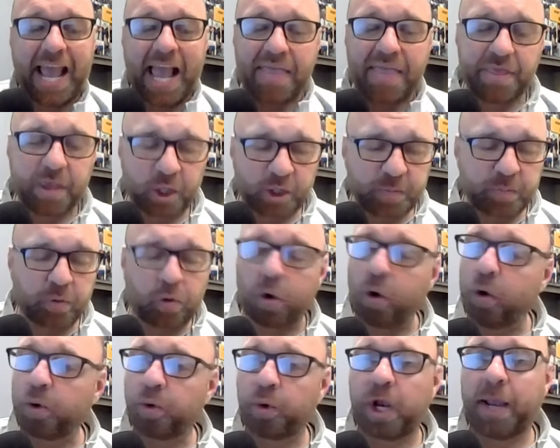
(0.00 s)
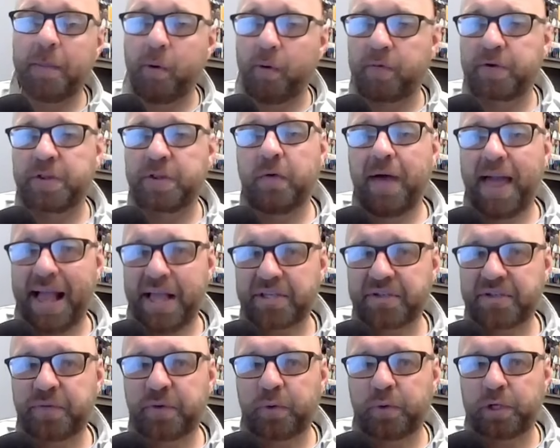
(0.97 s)
And this program over the
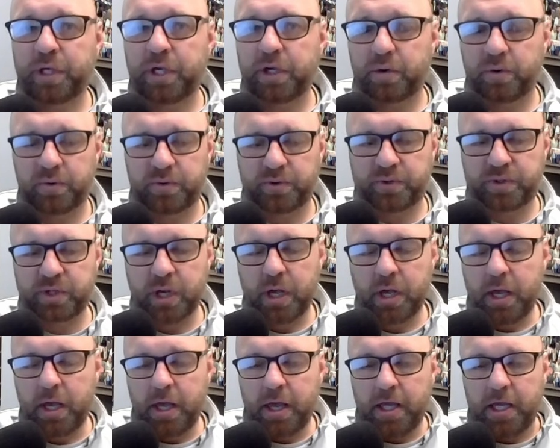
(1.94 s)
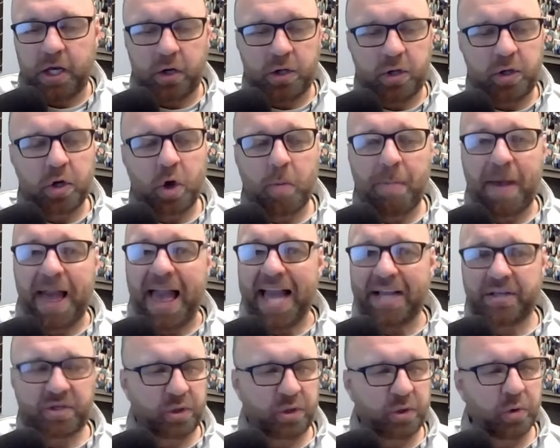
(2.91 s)
last few years. You know, you go
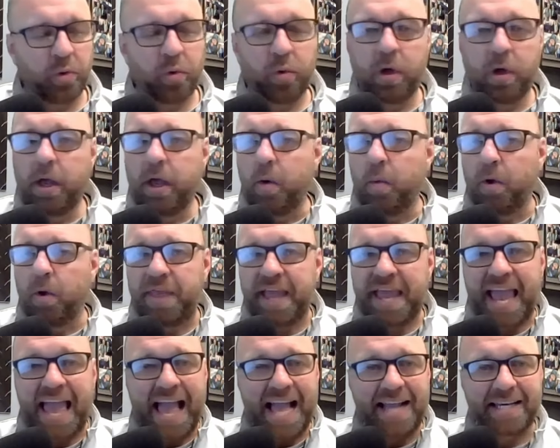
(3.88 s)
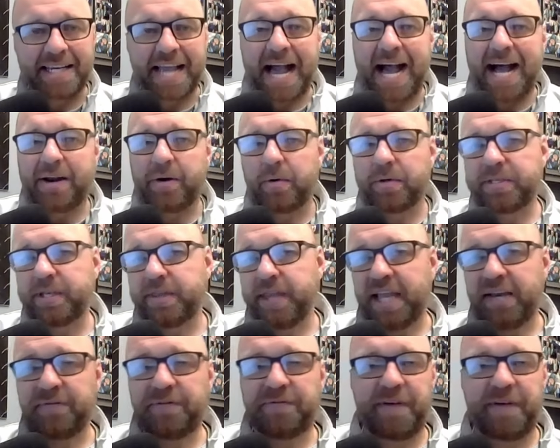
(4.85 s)
back to when they had Goedert and
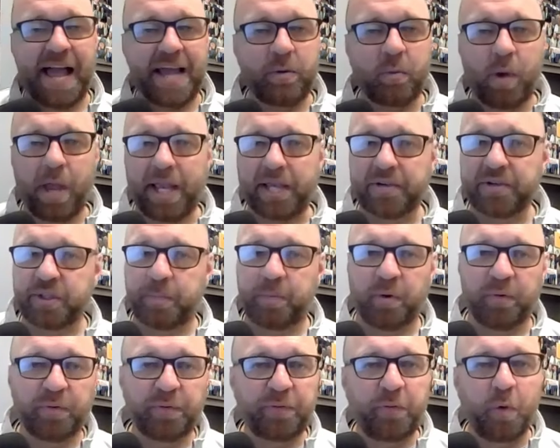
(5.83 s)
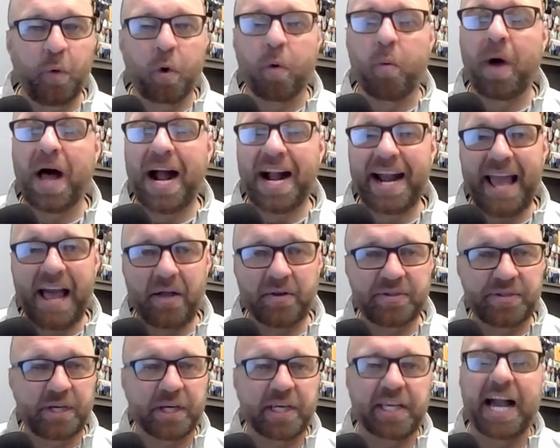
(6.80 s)
they'd find ways to put four
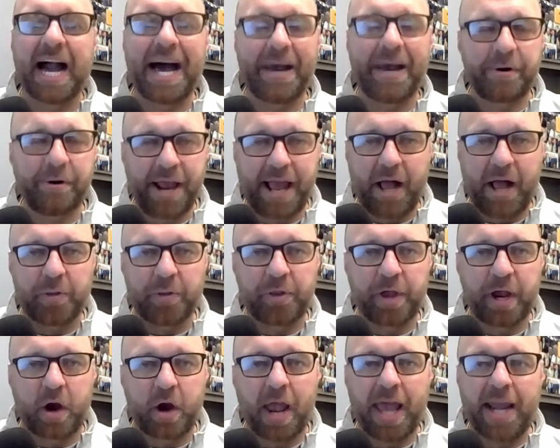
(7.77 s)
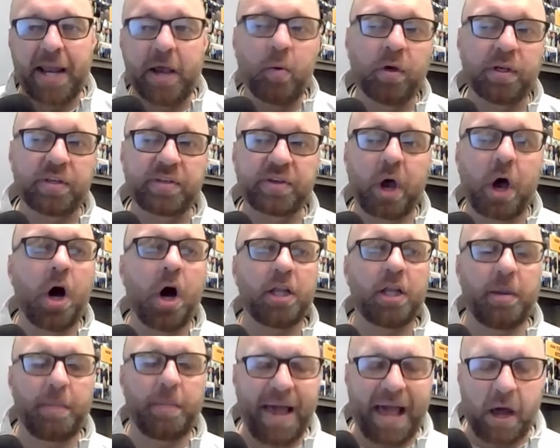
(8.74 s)
wideouts and Goedert out there. And it was all
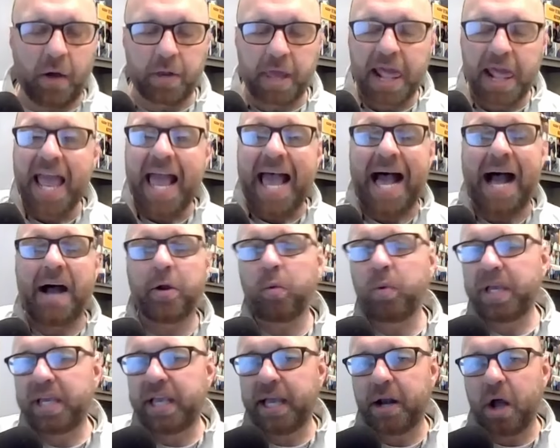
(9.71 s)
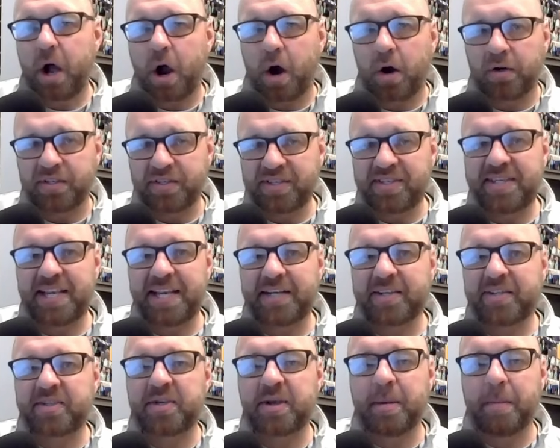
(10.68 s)
about how do we get our
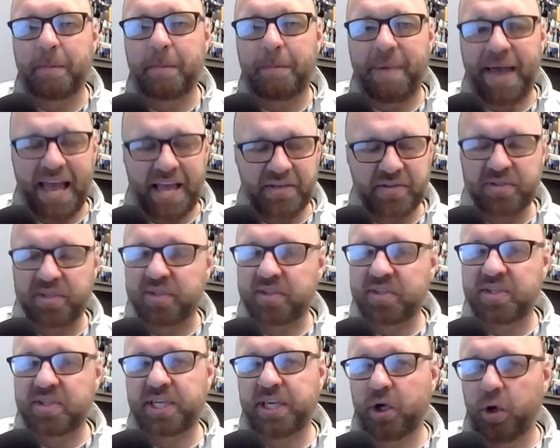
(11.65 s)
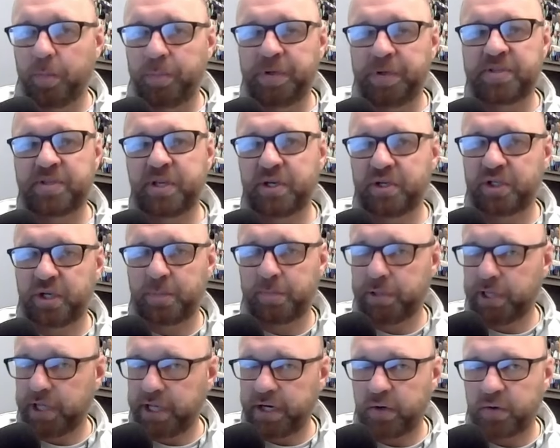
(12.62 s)
six best skill position
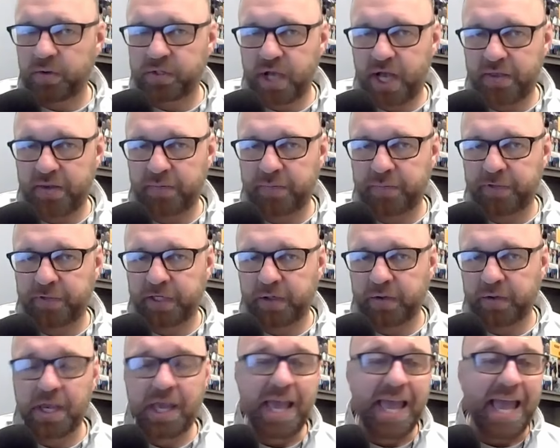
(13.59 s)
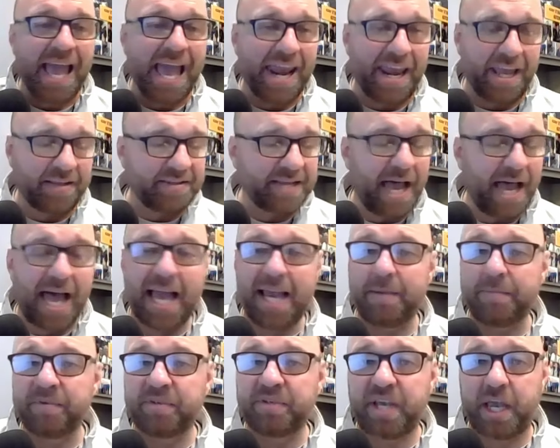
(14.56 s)
players on the field. And at
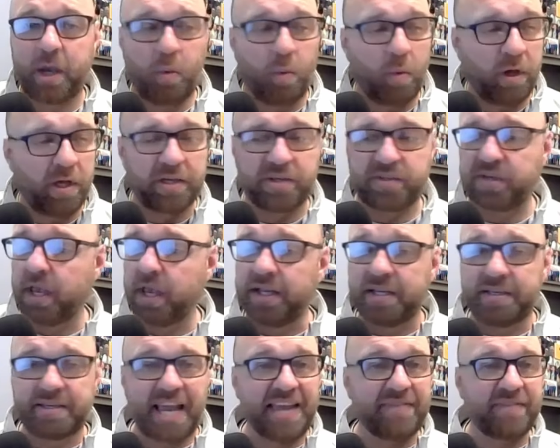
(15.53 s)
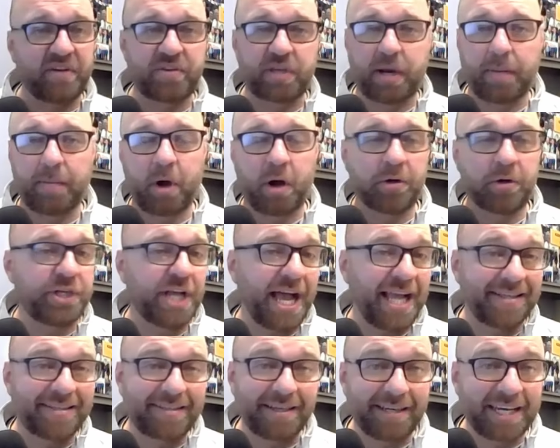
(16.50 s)
times it was Davis and Amar
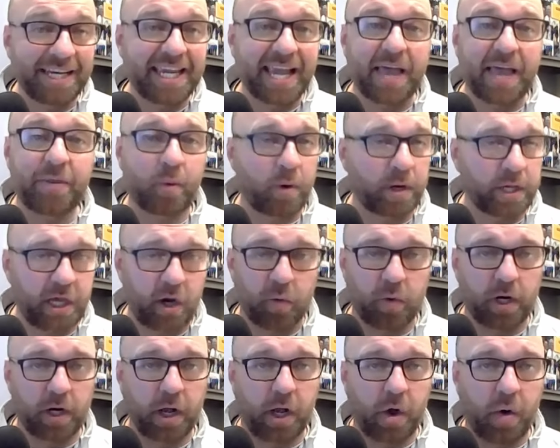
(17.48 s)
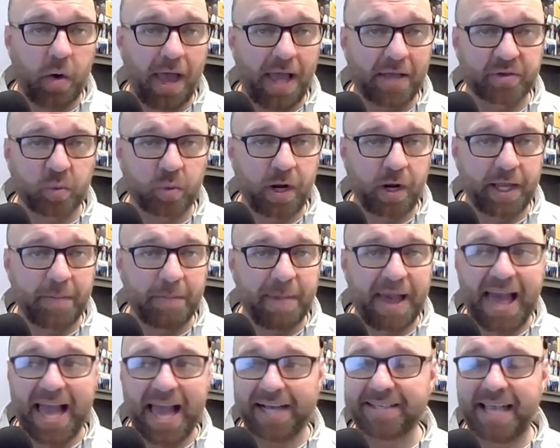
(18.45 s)
Johnson together a year ago as running
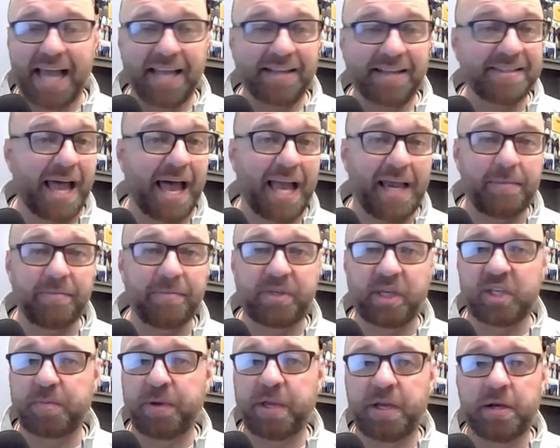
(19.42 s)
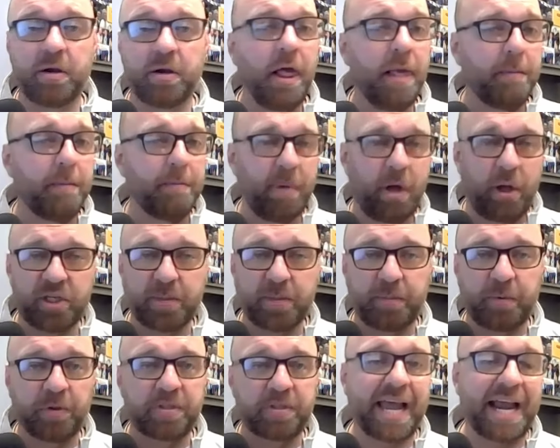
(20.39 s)
backs. At times it's been
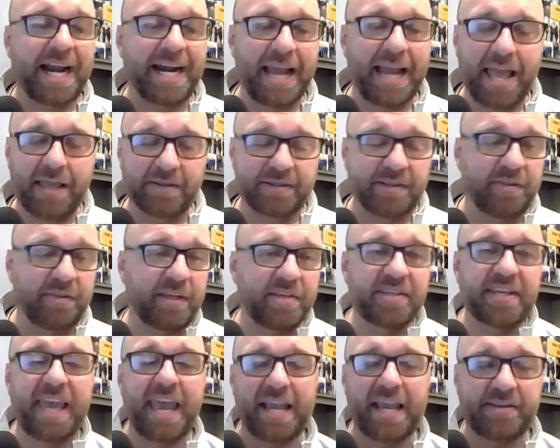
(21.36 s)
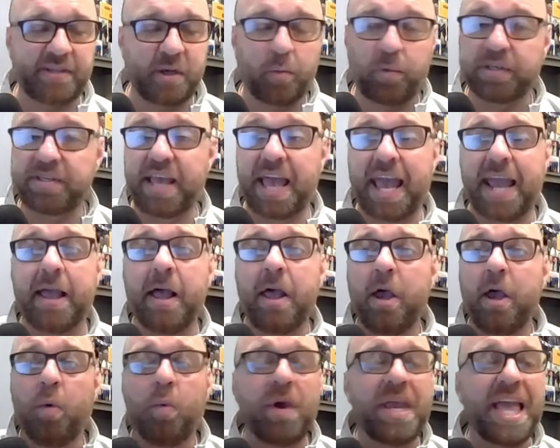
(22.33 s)
multiple tight ends. In this case, it was hey,
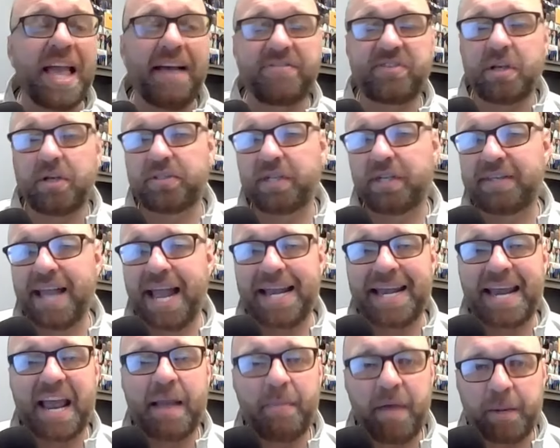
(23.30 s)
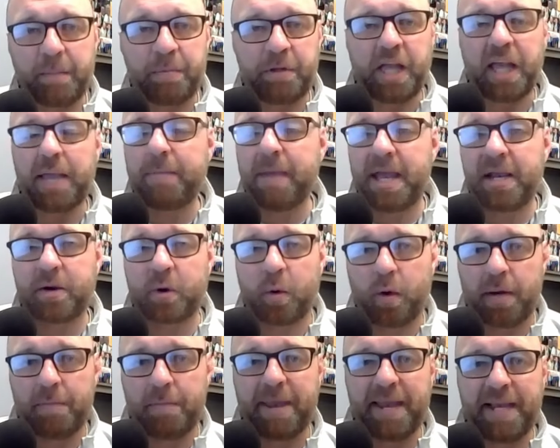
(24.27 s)
we have such a dynamic
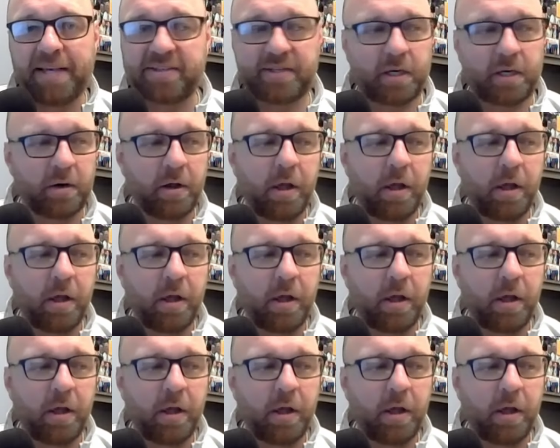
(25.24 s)
playmaker in Mason.